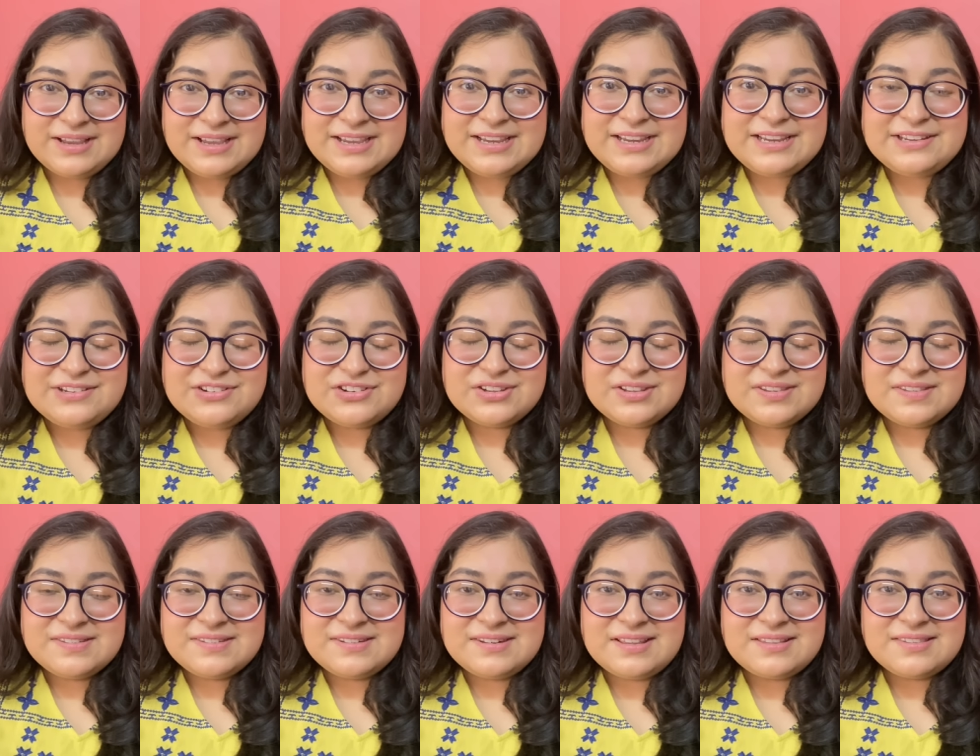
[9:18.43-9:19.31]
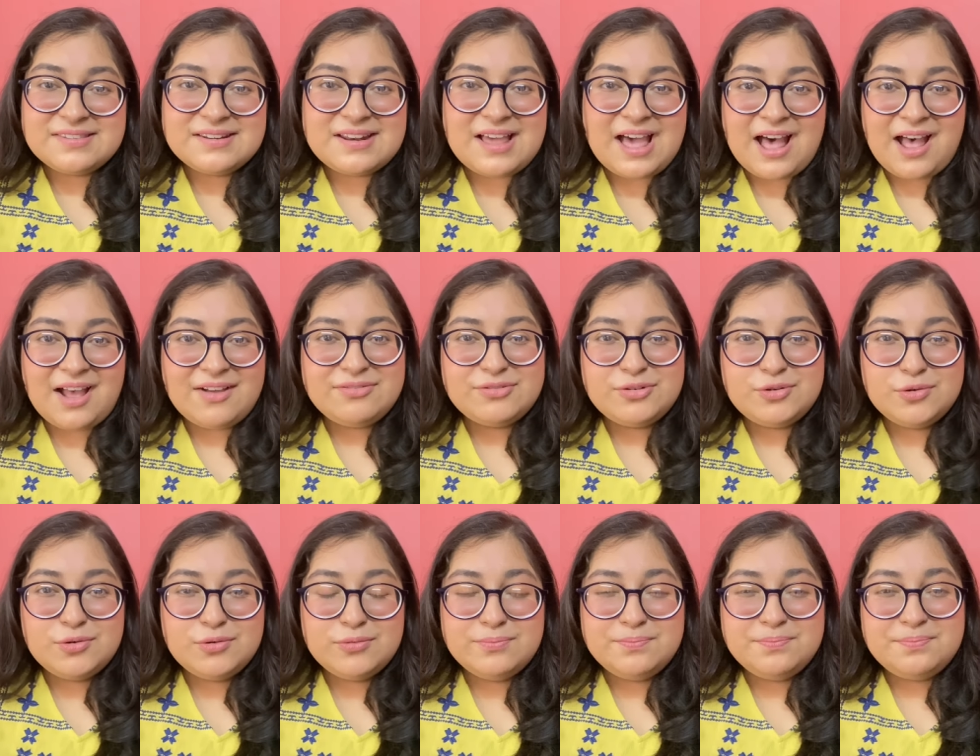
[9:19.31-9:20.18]
He just doesn't have
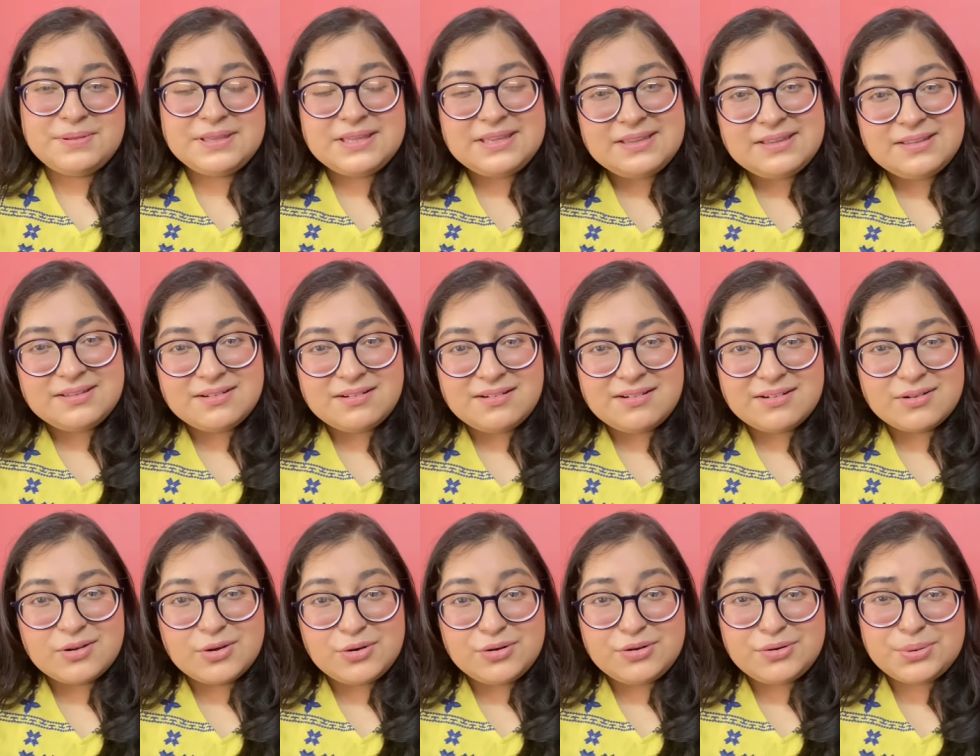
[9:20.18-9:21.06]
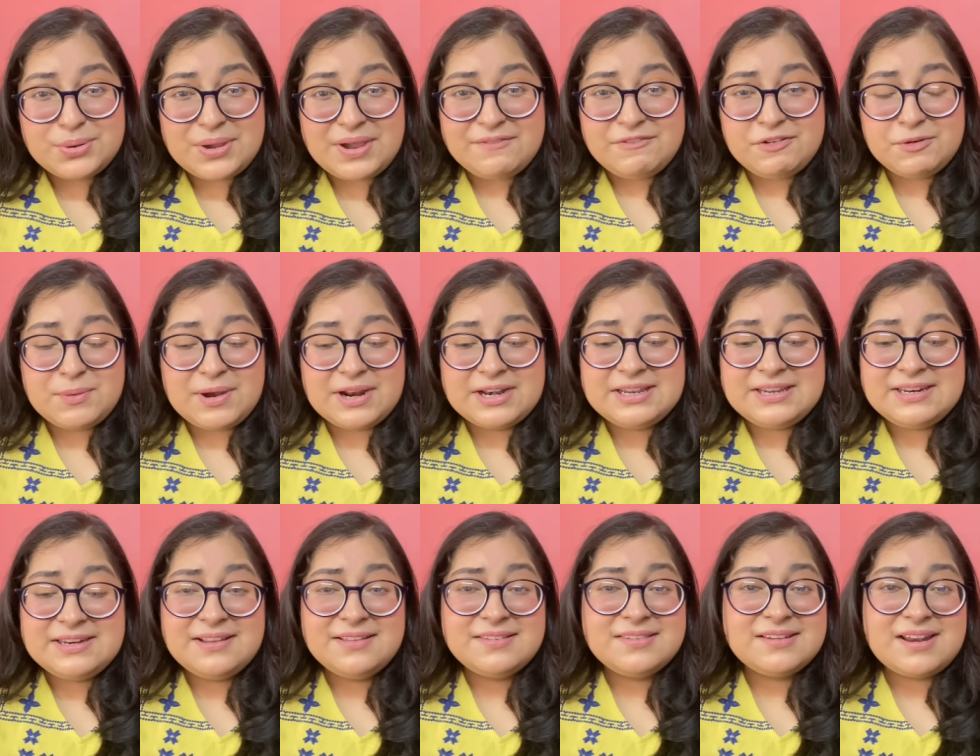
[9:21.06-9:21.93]
to be good to everyone.
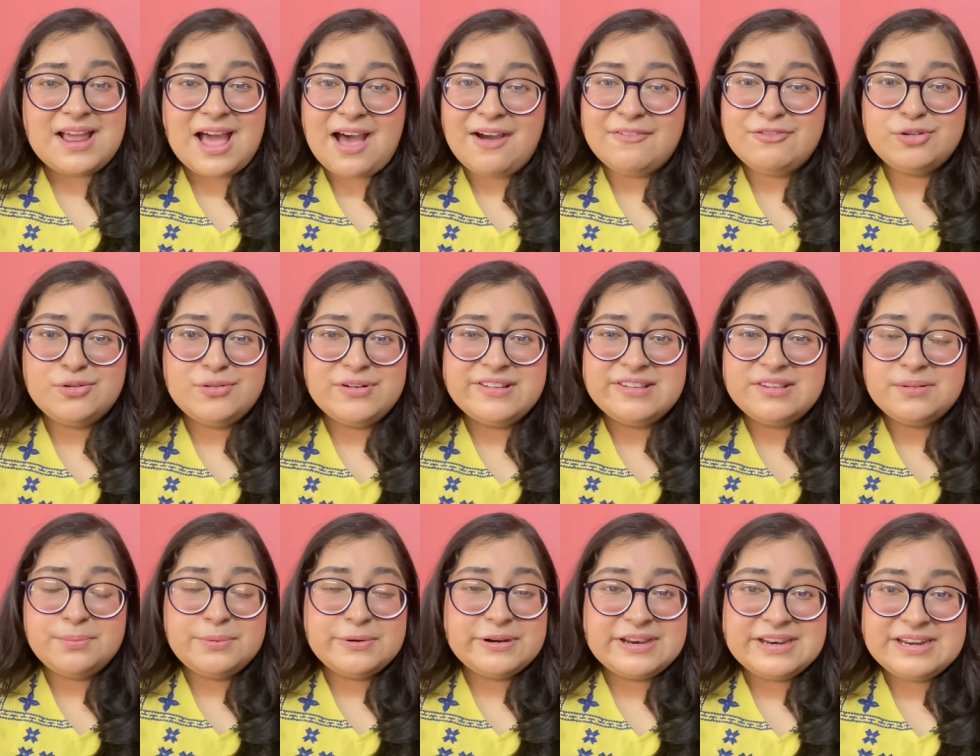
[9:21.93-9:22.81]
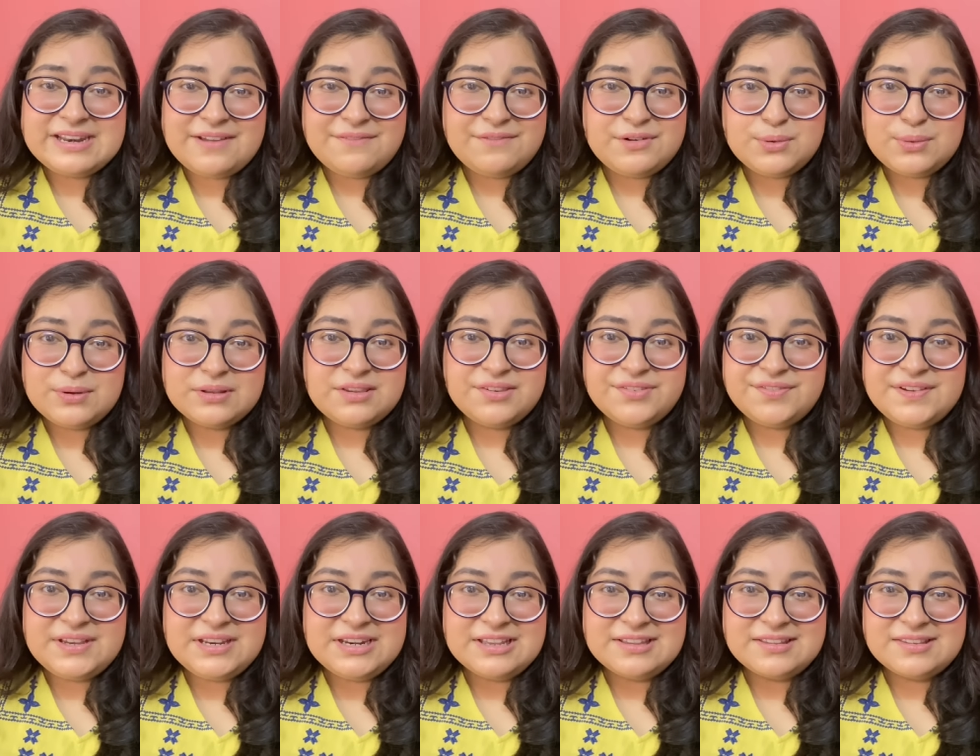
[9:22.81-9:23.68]
He doesn't have to reciprocate everyone's
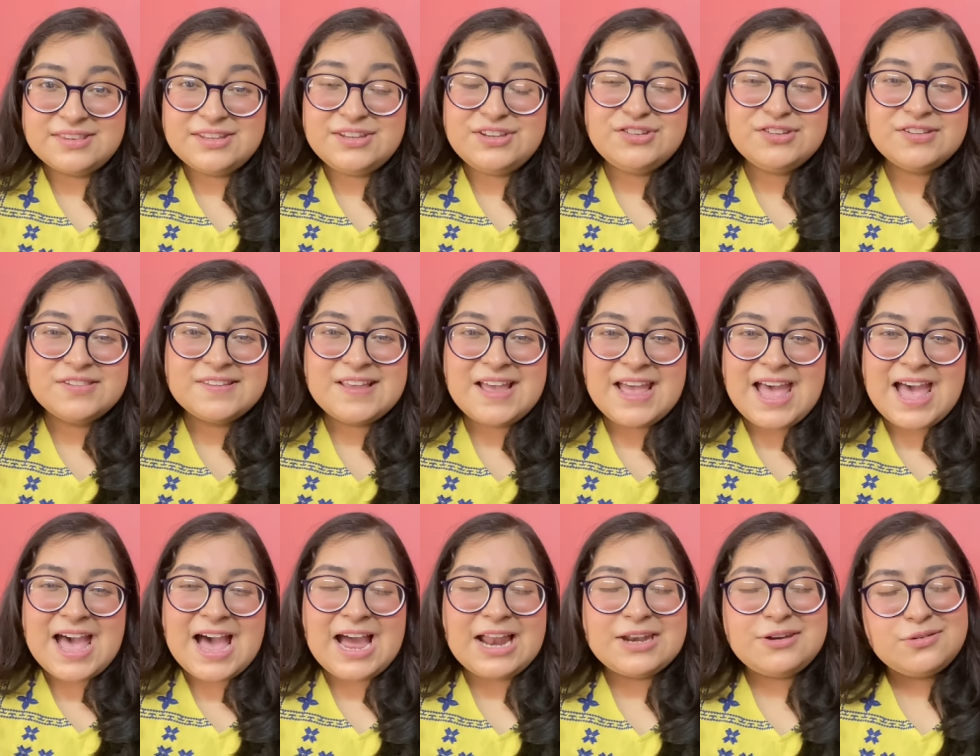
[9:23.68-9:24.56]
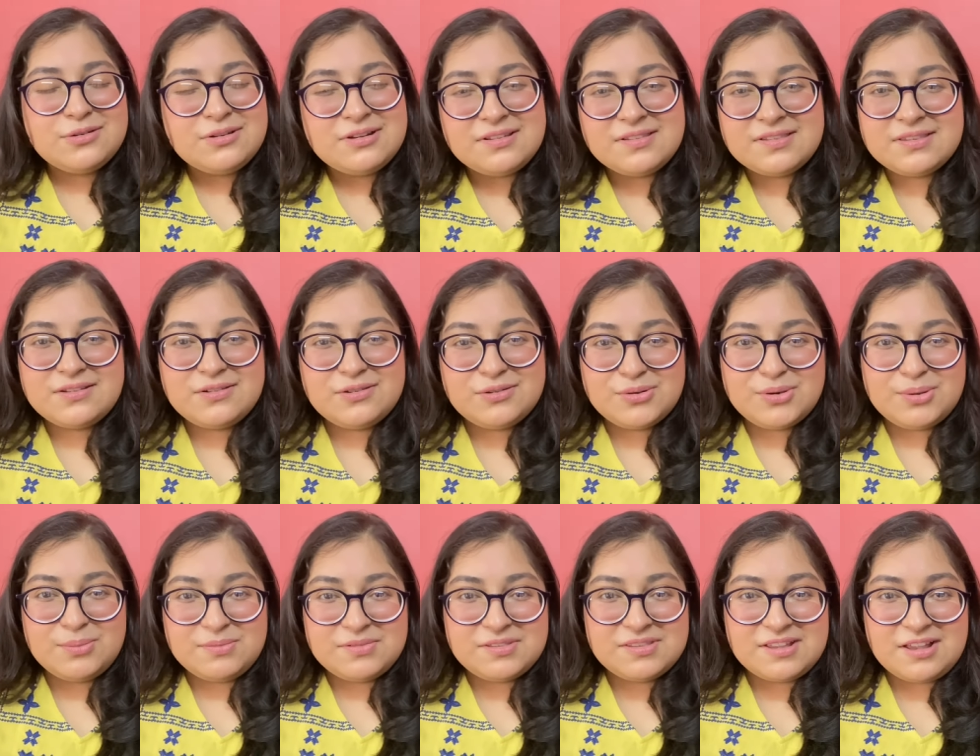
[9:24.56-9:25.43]
feelings. He just had to listen to
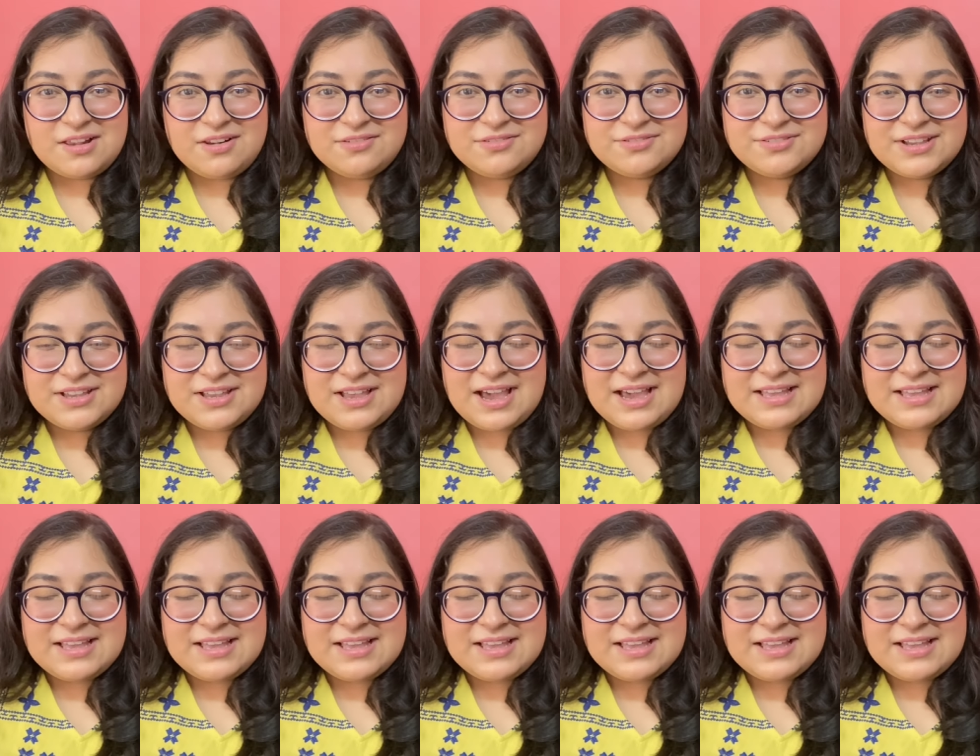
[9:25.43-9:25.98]
himself.